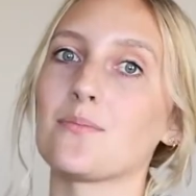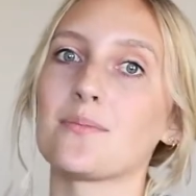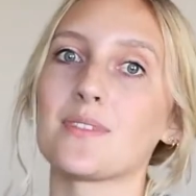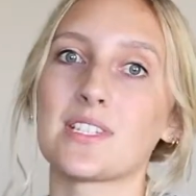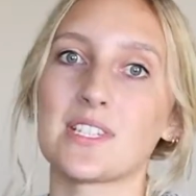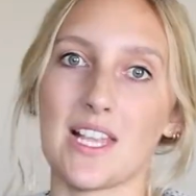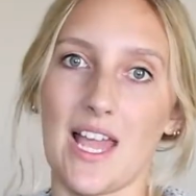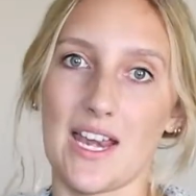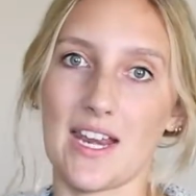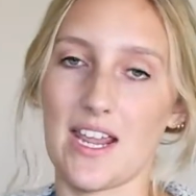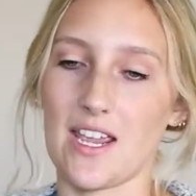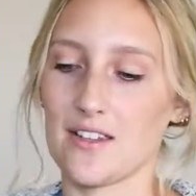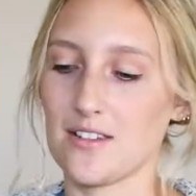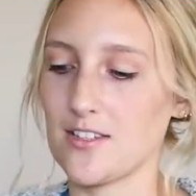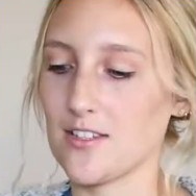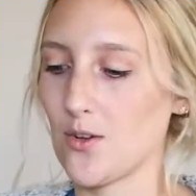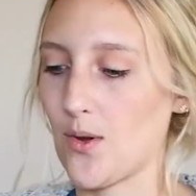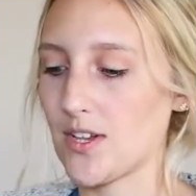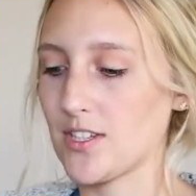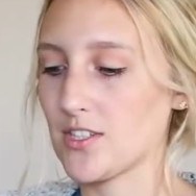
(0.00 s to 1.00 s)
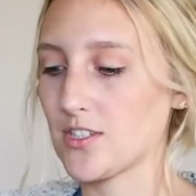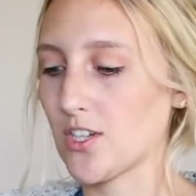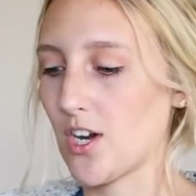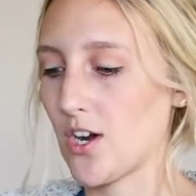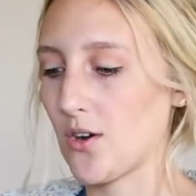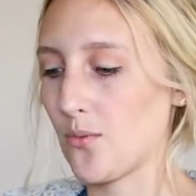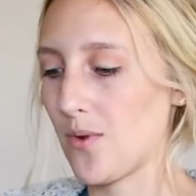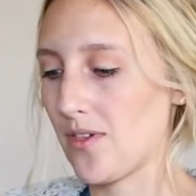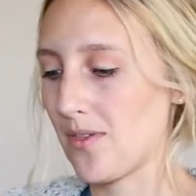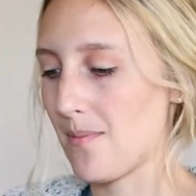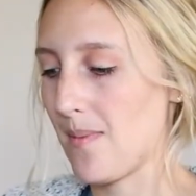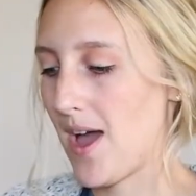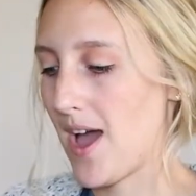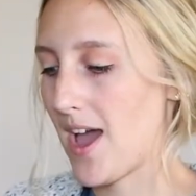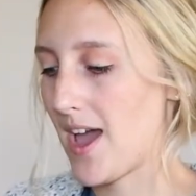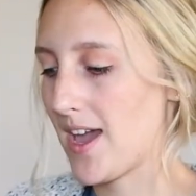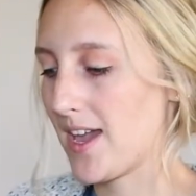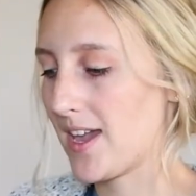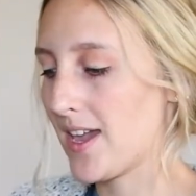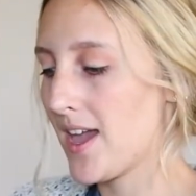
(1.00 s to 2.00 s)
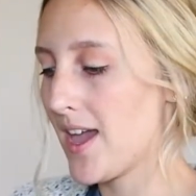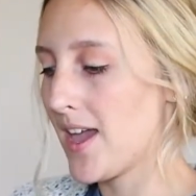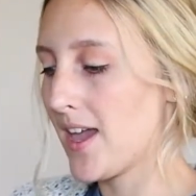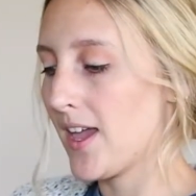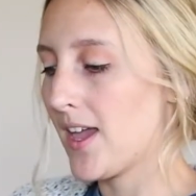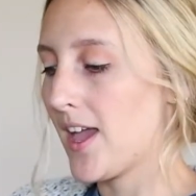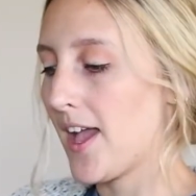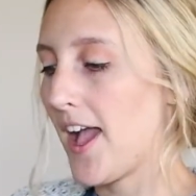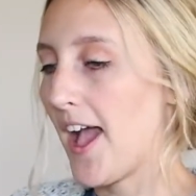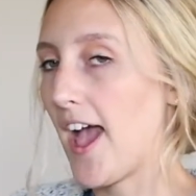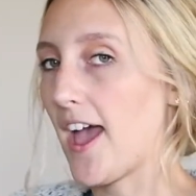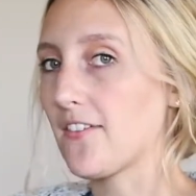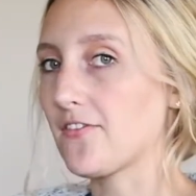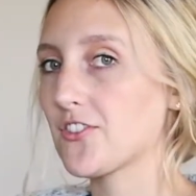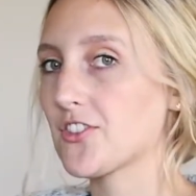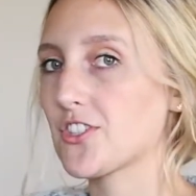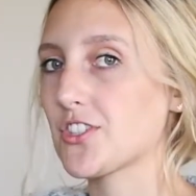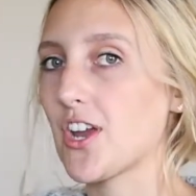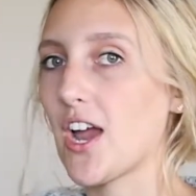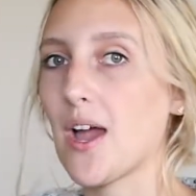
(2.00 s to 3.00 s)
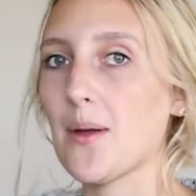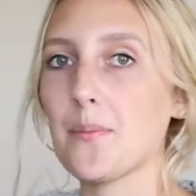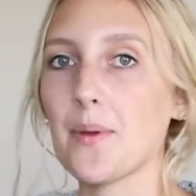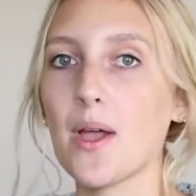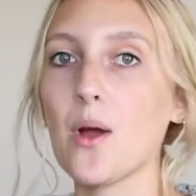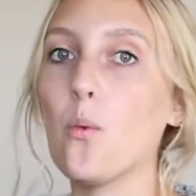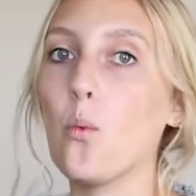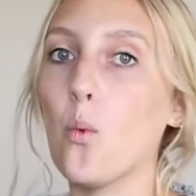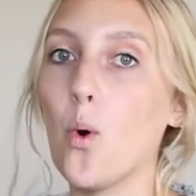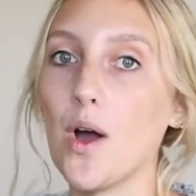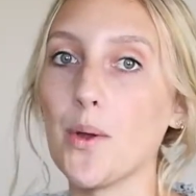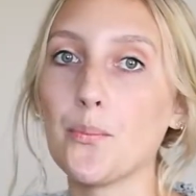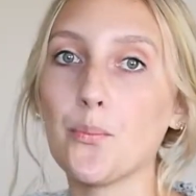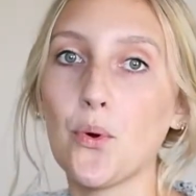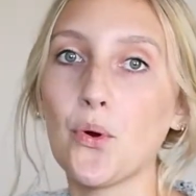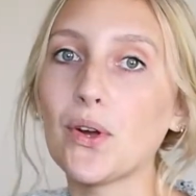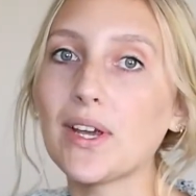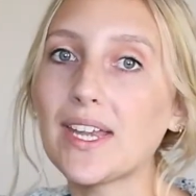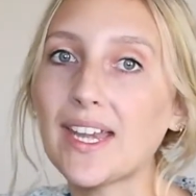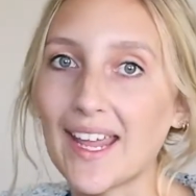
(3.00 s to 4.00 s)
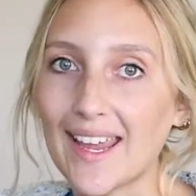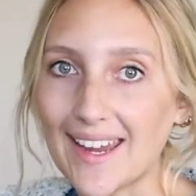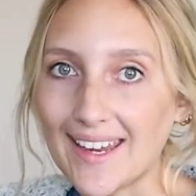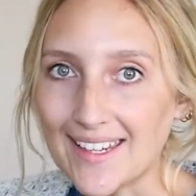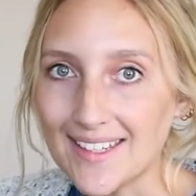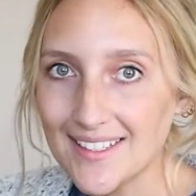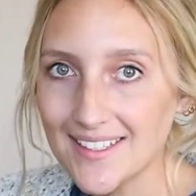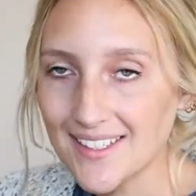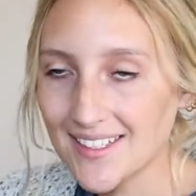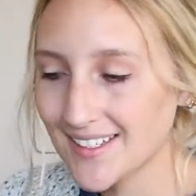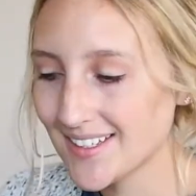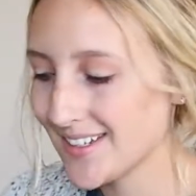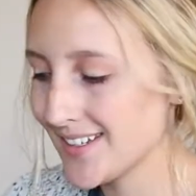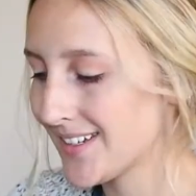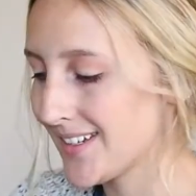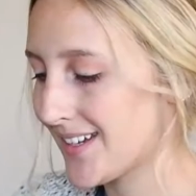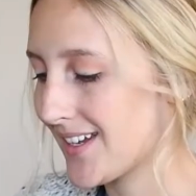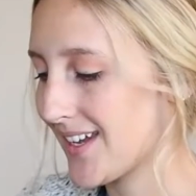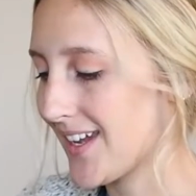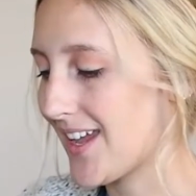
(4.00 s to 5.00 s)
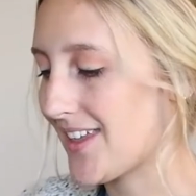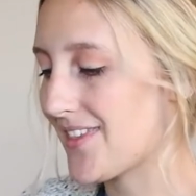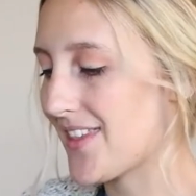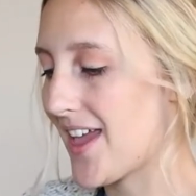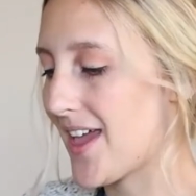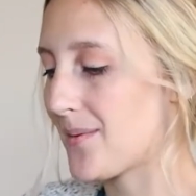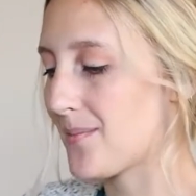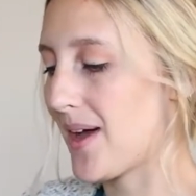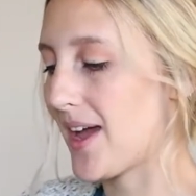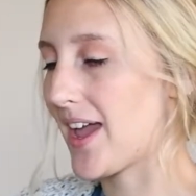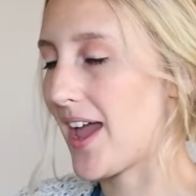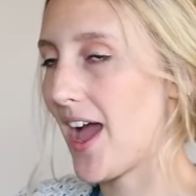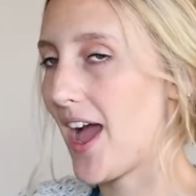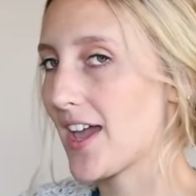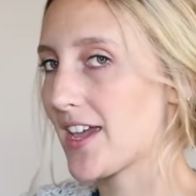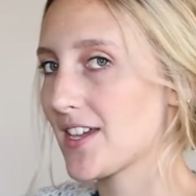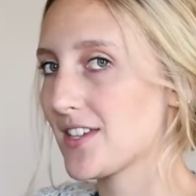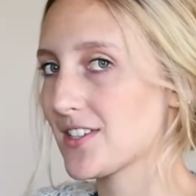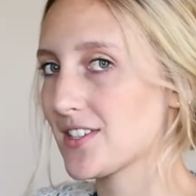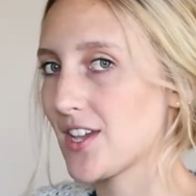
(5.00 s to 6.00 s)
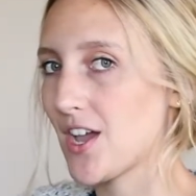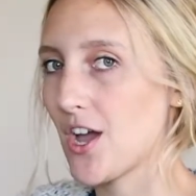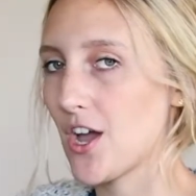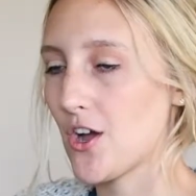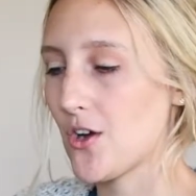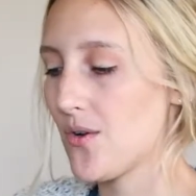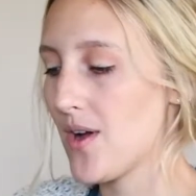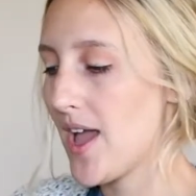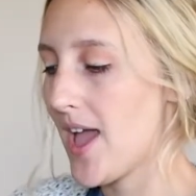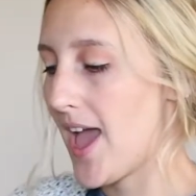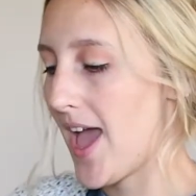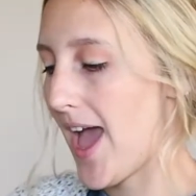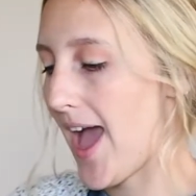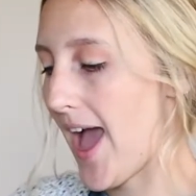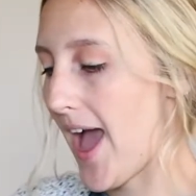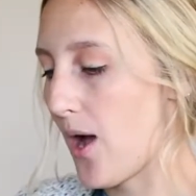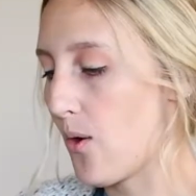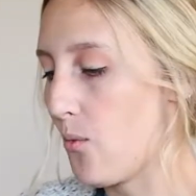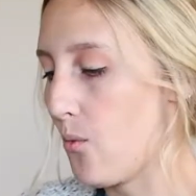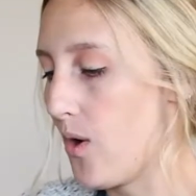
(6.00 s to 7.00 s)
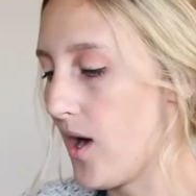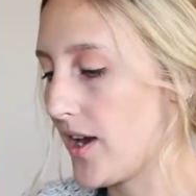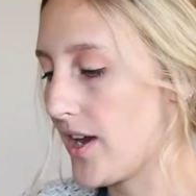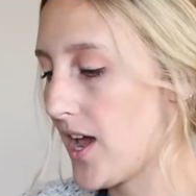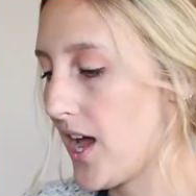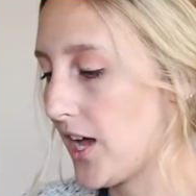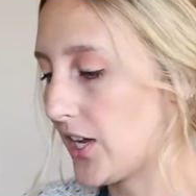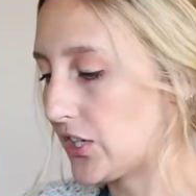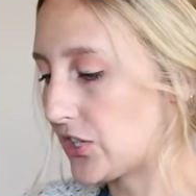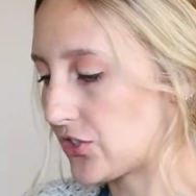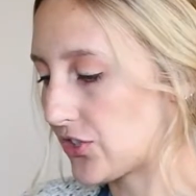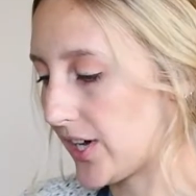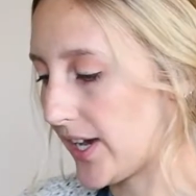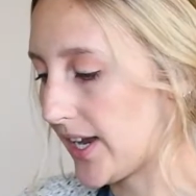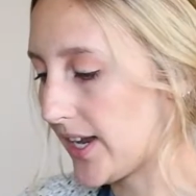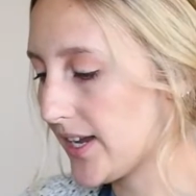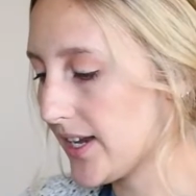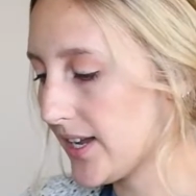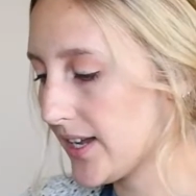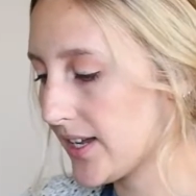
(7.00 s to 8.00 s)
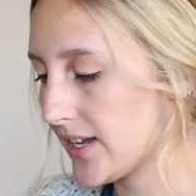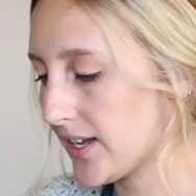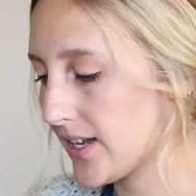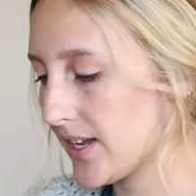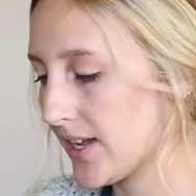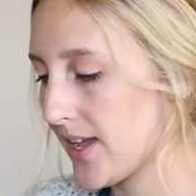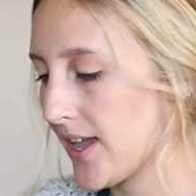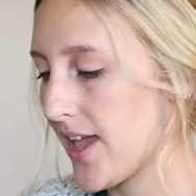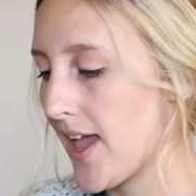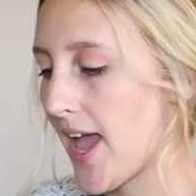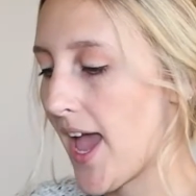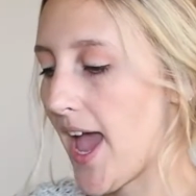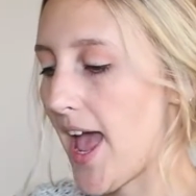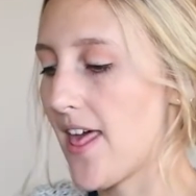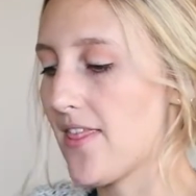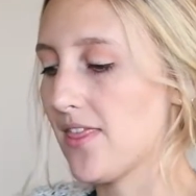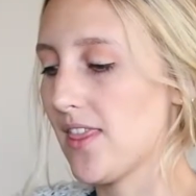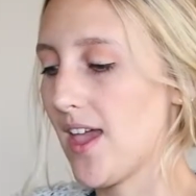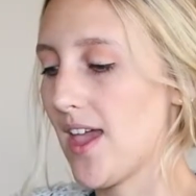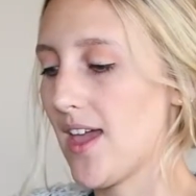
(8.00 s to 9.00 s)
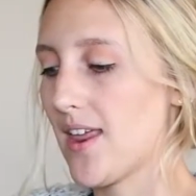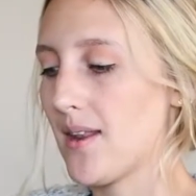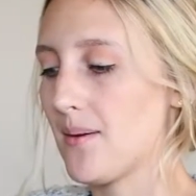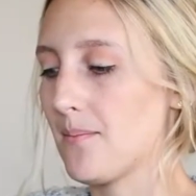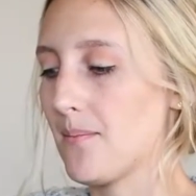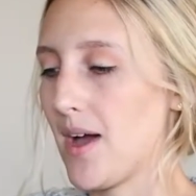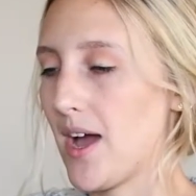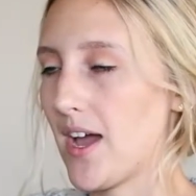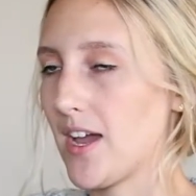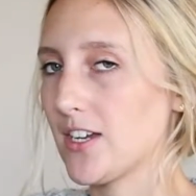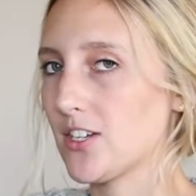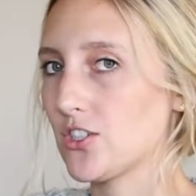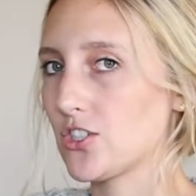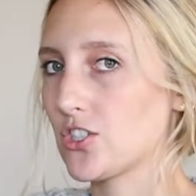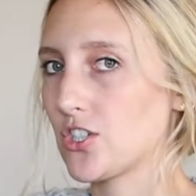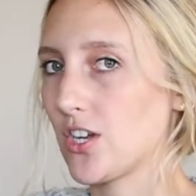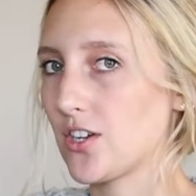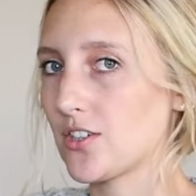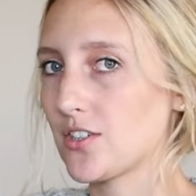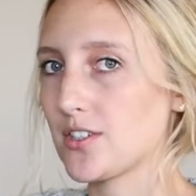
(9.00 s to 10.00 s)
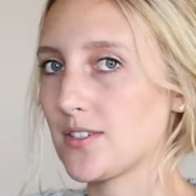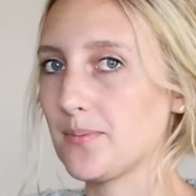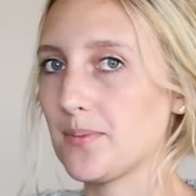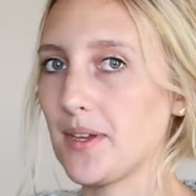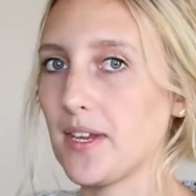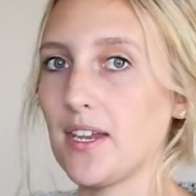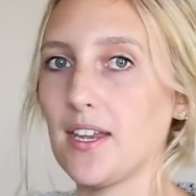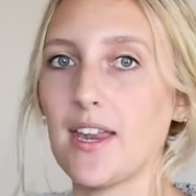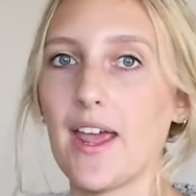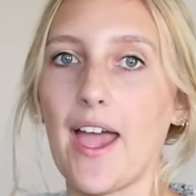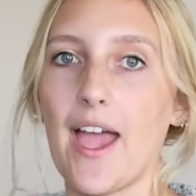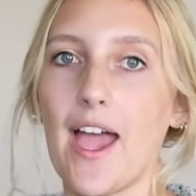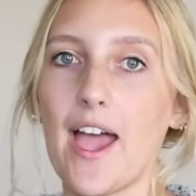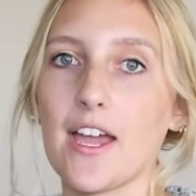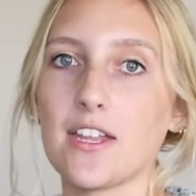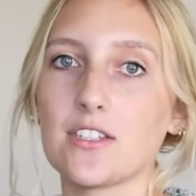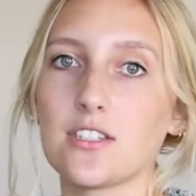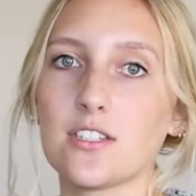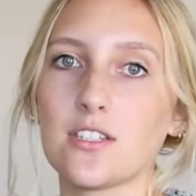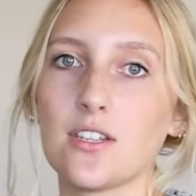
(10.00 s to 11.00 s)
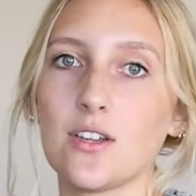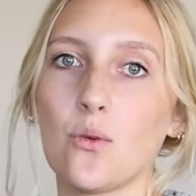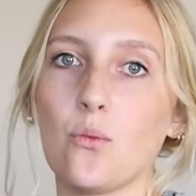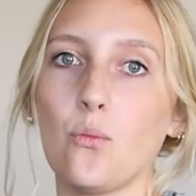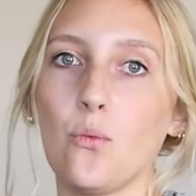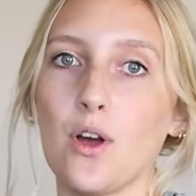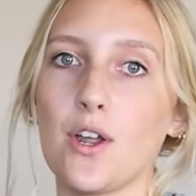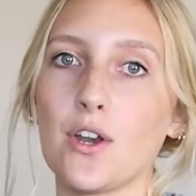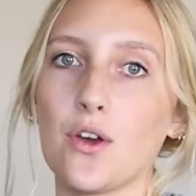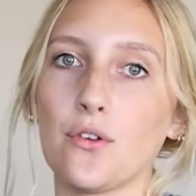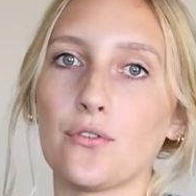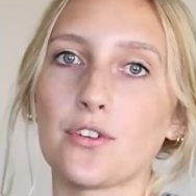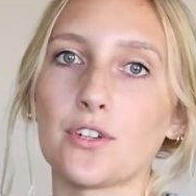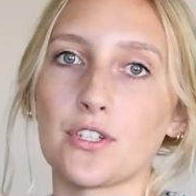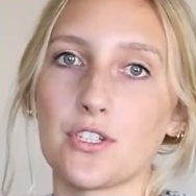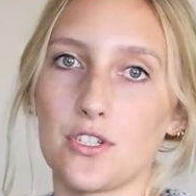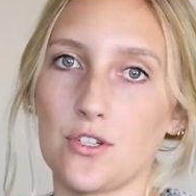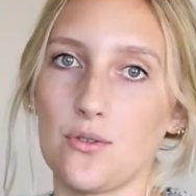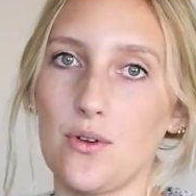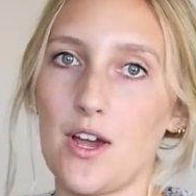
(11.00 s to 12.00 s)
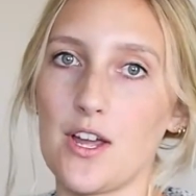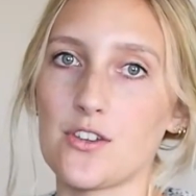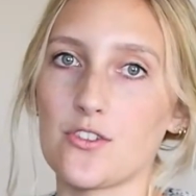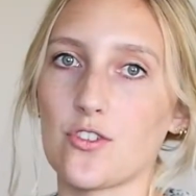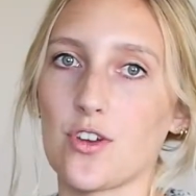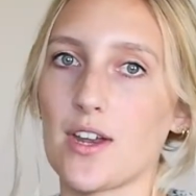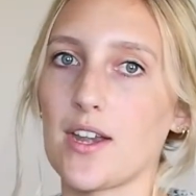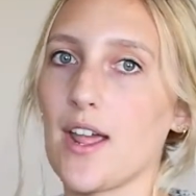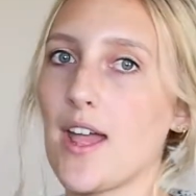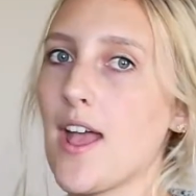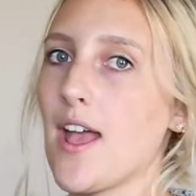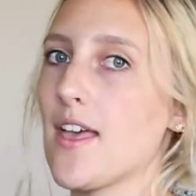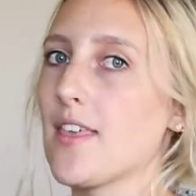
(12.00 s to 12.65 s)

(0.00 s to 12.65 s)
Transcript: settings. So I start with my f-stop at 1.8, and then my ISO at 100, and then my shutter speed at 1/200.